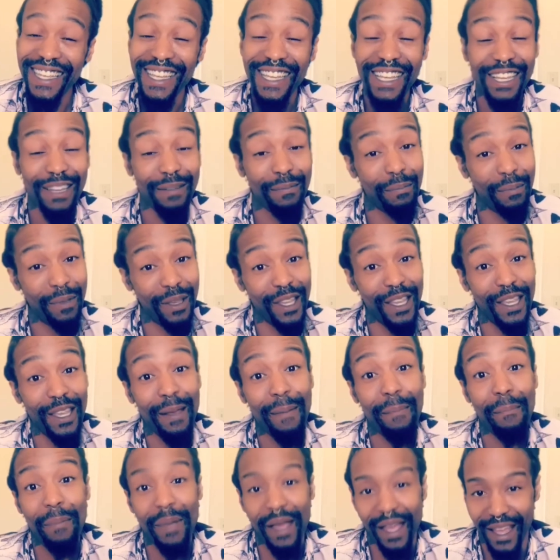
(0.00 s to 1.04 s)
be
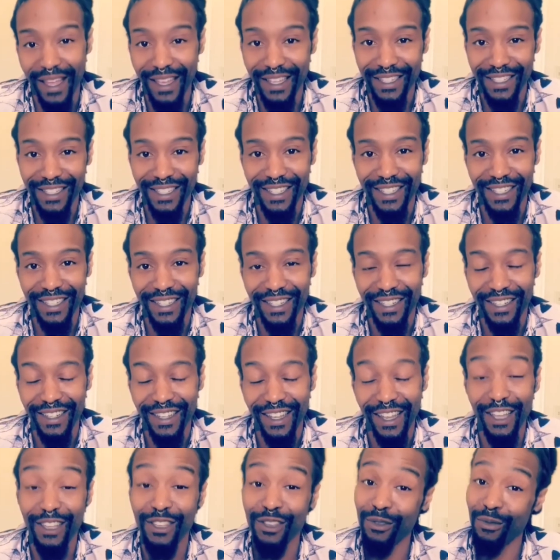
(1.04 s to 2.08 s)
patient and
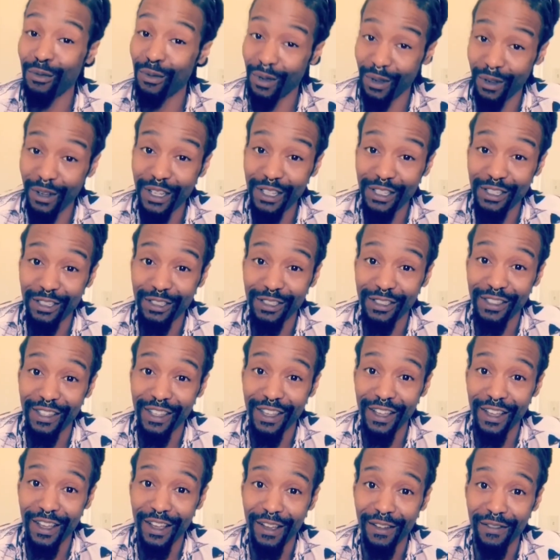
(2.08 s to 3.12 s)
you will get your
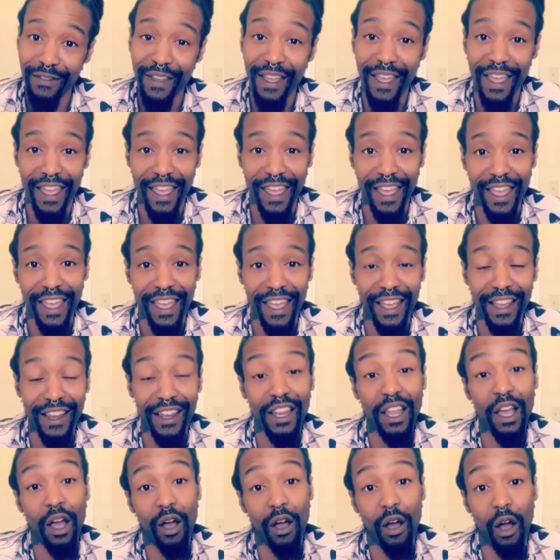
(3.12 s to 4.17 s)
stuff, and
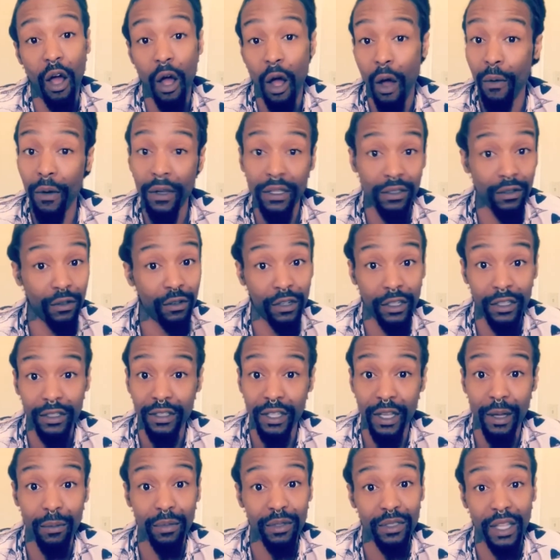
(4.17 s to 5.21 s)
always order samples.
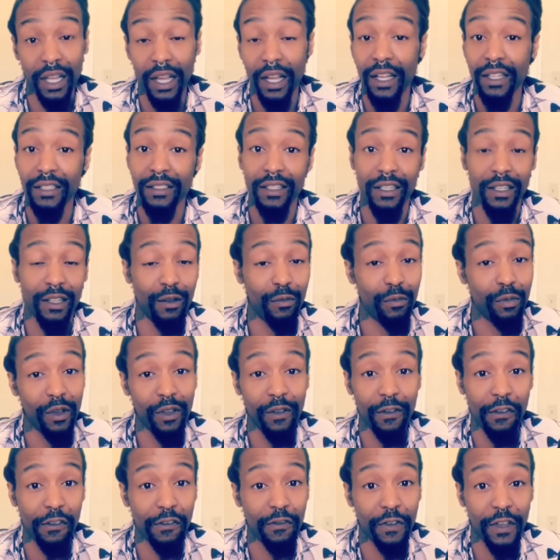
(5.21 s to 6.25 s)
Like I said in the previous
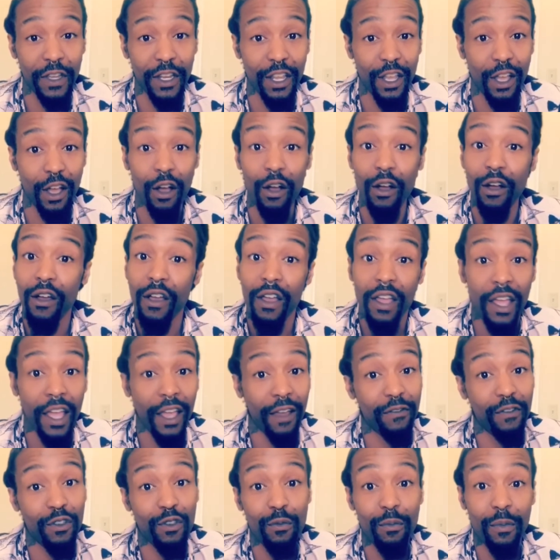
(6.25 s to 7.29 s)
video, if you
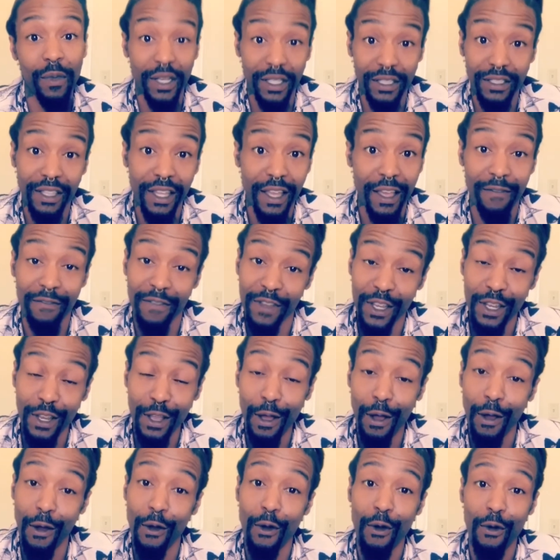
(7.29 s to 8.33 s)
missed that video on
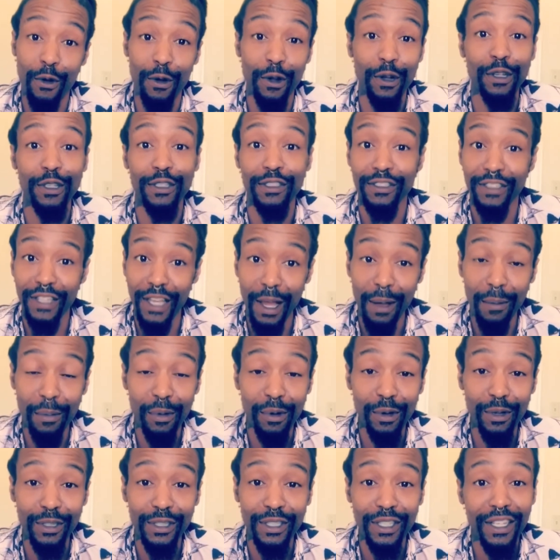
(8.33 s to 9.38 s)
ordering samples,
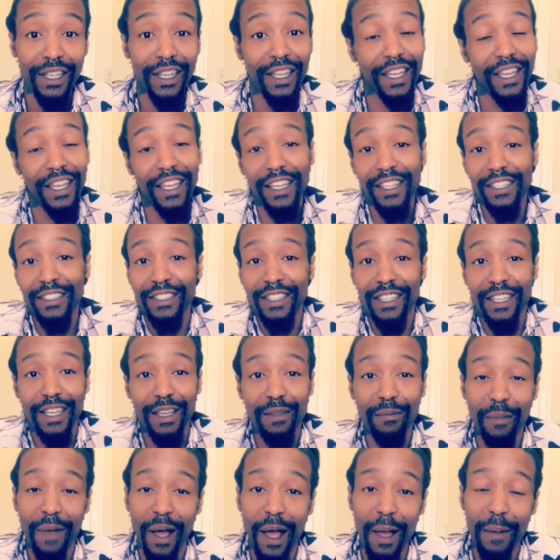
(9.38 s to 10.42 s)
it's in
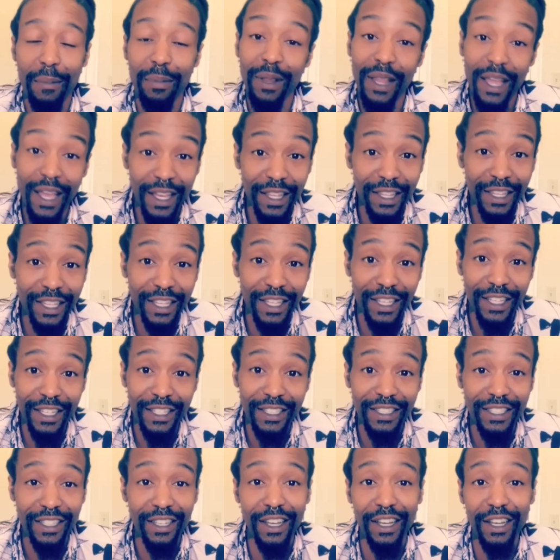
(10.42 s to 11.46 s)
my playlist
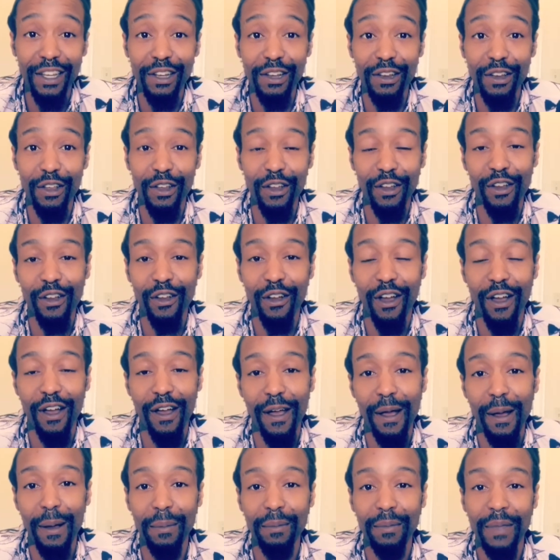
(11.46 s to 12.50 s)
under
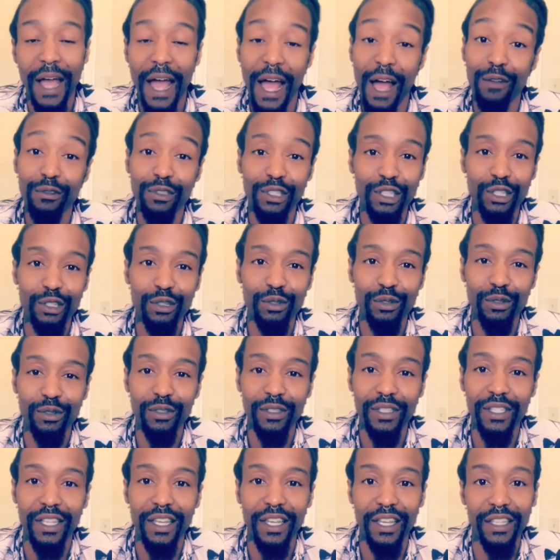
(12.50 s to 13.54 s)
how-tos.
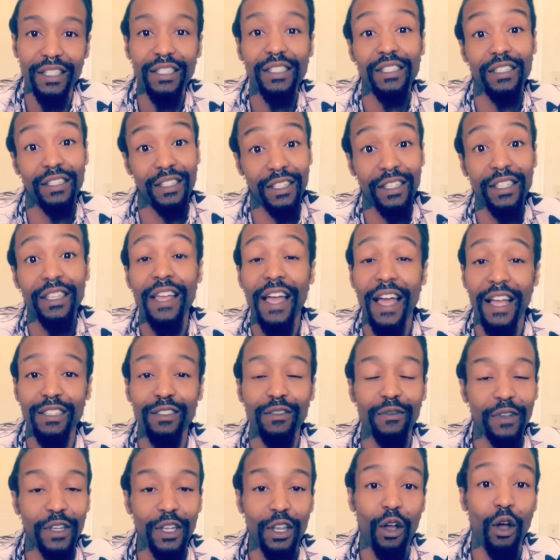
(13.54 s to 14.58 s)
It has a
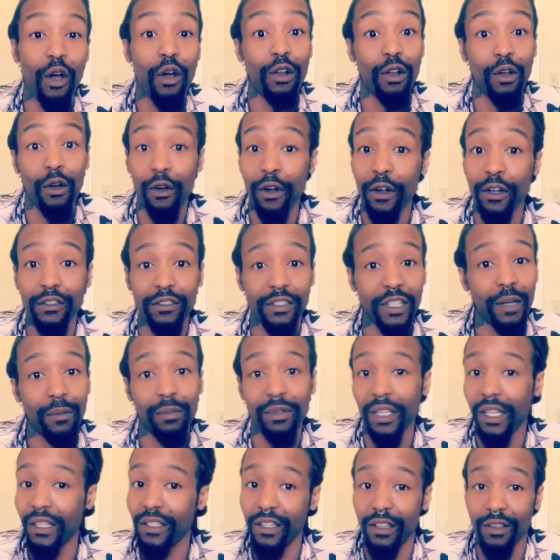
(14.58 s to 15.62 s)
video on ordering samples. I'll
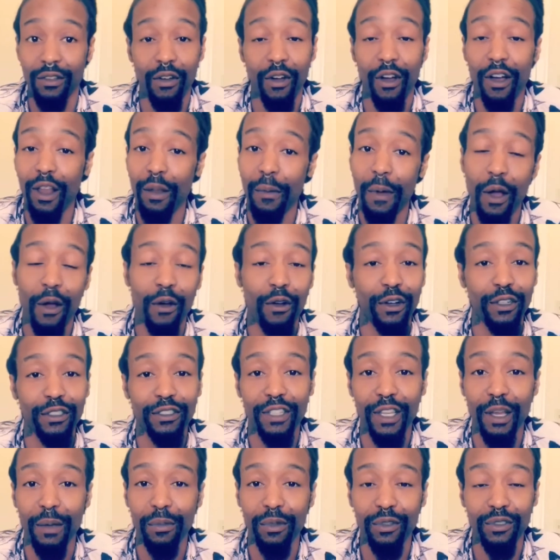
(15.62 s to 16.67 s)
tell you all about ordering
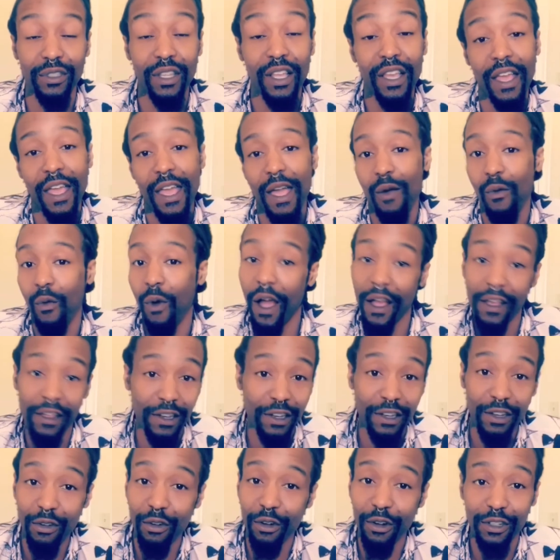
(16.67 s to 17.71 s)
samples and why you need to
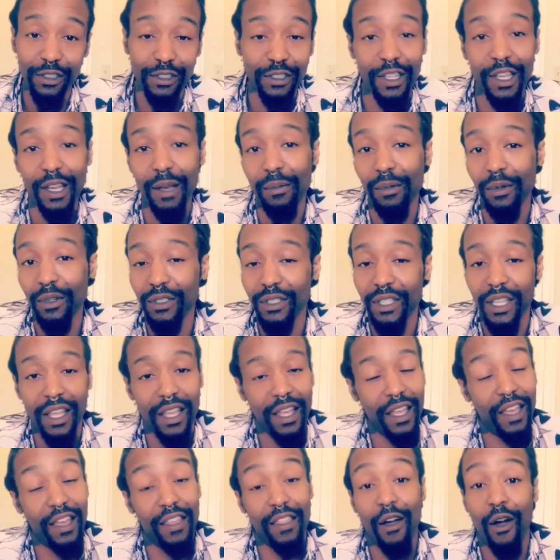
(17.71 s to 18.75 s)
order samples and
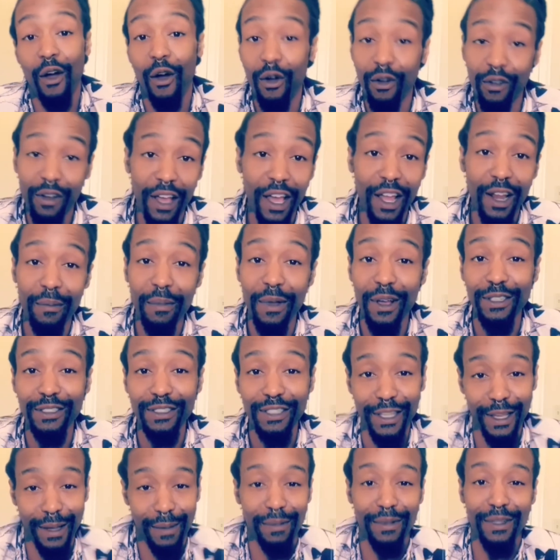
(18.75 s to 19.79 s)
the whole lot about
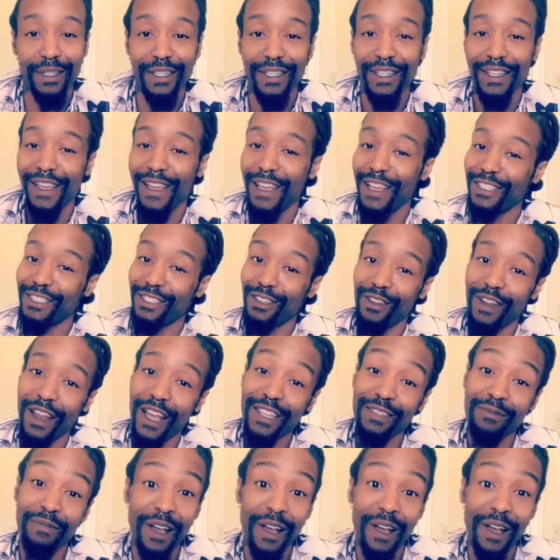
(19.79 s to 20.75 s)
sampling. So that's my